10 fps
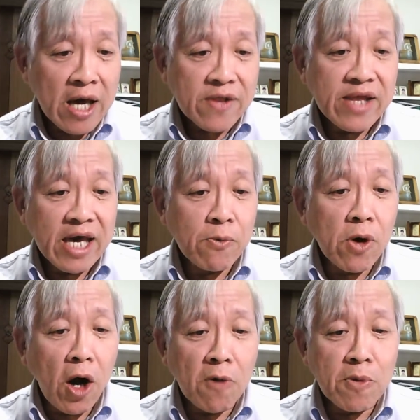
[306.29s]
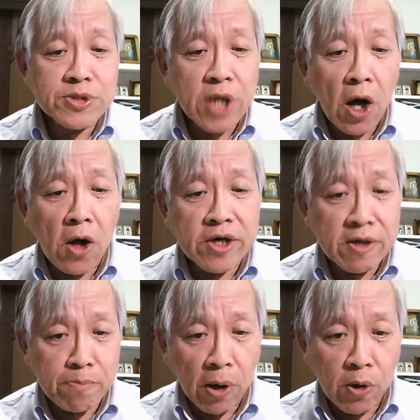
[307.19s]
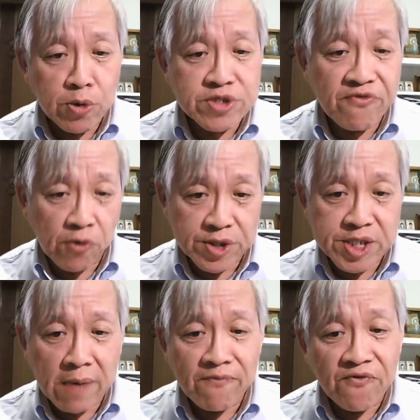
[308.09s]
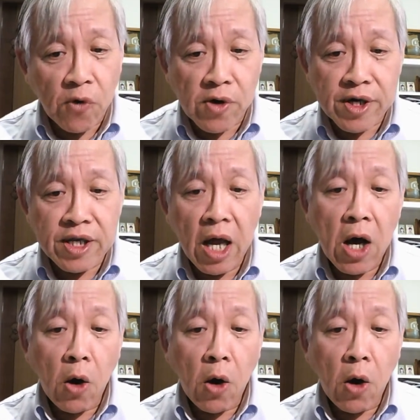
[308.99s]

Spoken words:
they were almost all composed for some foreign,